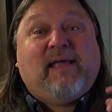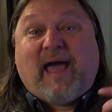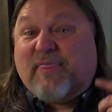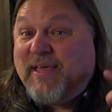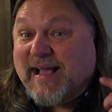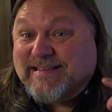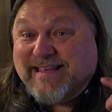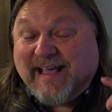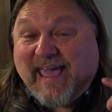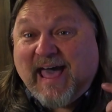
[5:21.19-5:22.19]
I think I
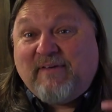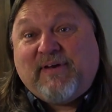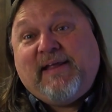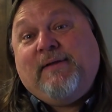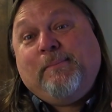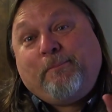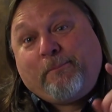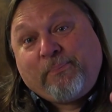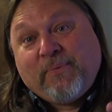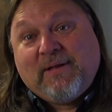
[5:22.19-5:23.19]
see a cavity,
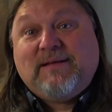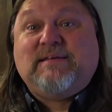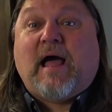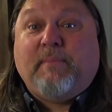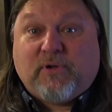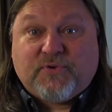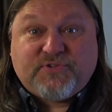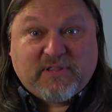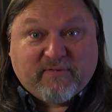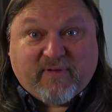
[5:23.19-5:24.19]
time to go
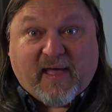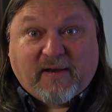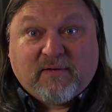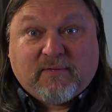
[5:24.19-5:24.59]
see the vet.